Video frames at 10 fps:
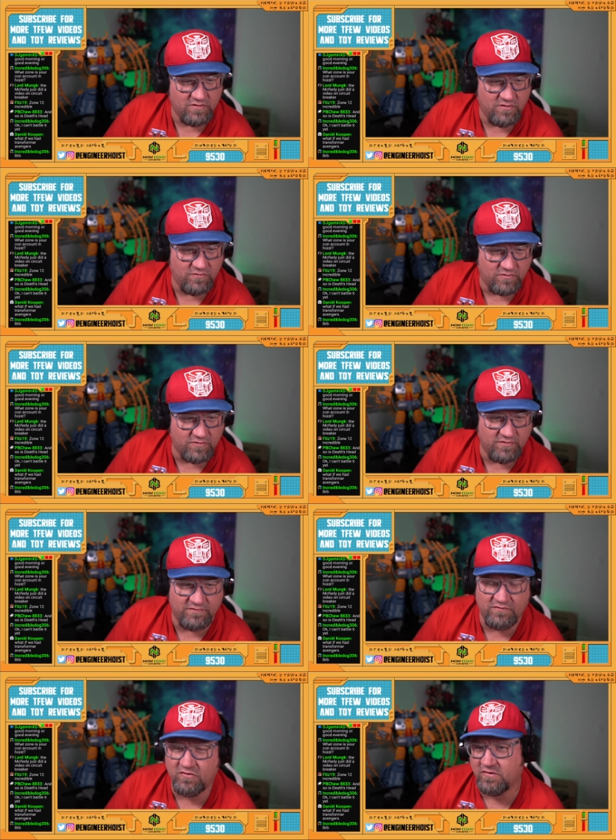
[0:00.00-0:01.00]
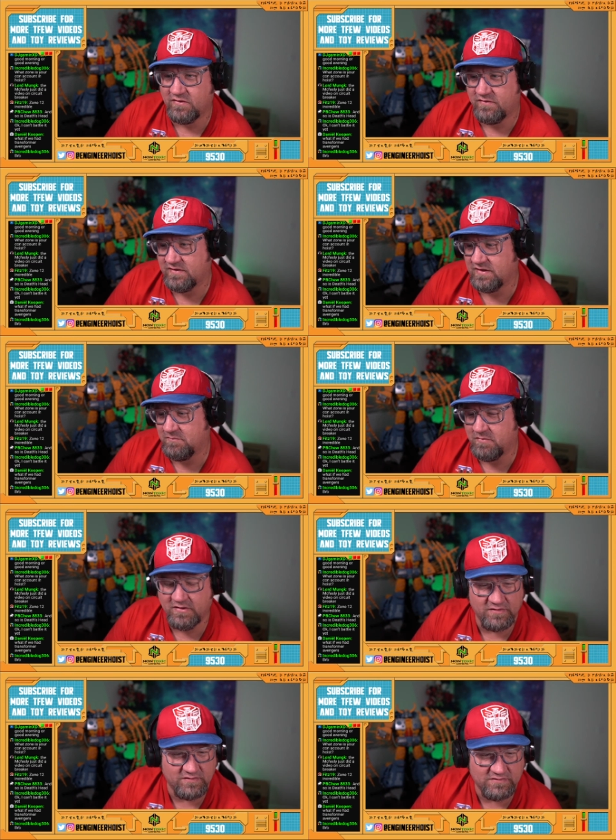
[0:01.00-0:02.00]
Oh goodness, look at the time.
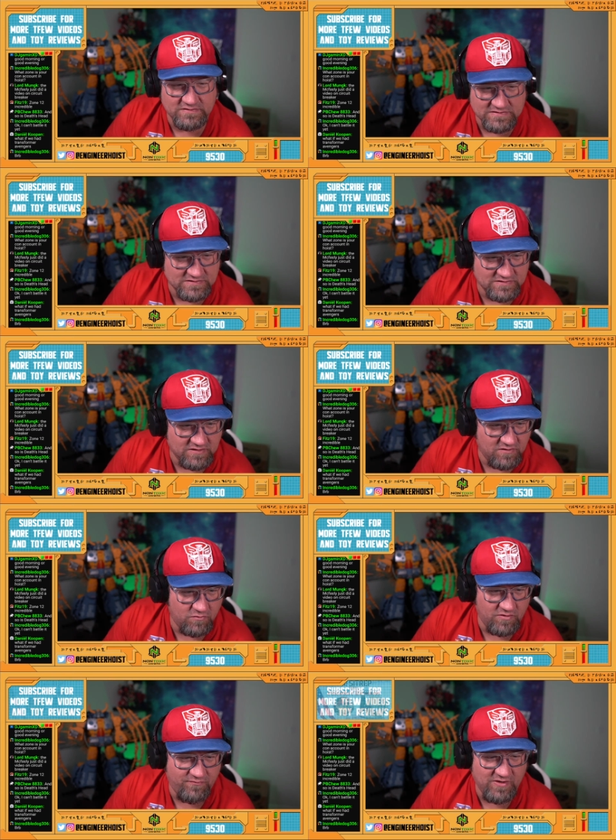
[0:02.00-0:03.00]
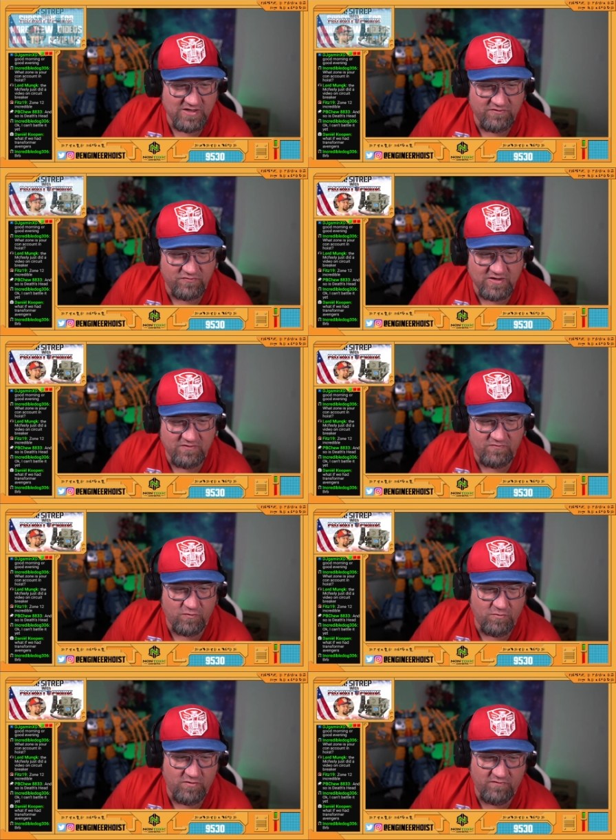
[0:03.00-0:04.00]
What if we had
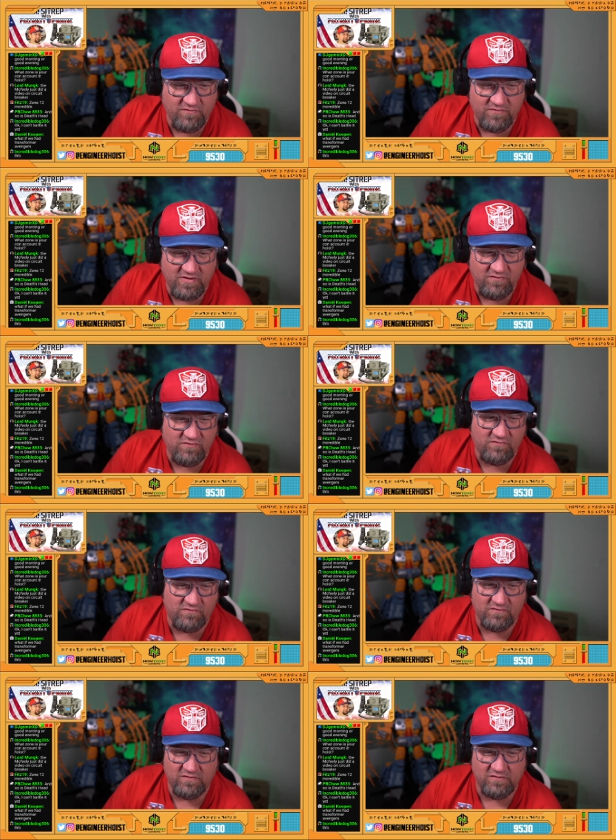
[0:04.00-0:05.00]
Transformers Avengers?